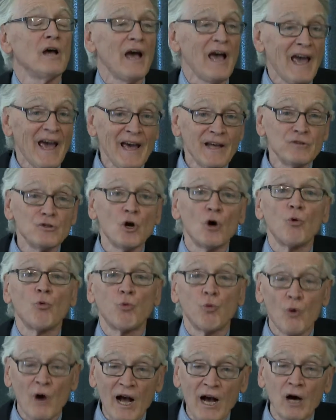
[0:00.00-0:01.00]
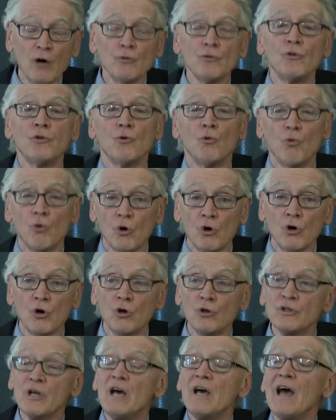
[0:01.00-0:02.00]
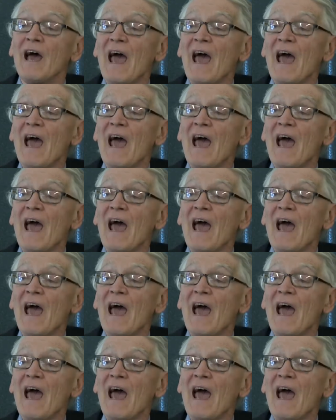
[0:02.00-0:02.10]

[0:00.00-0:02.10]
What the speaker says: and around the world.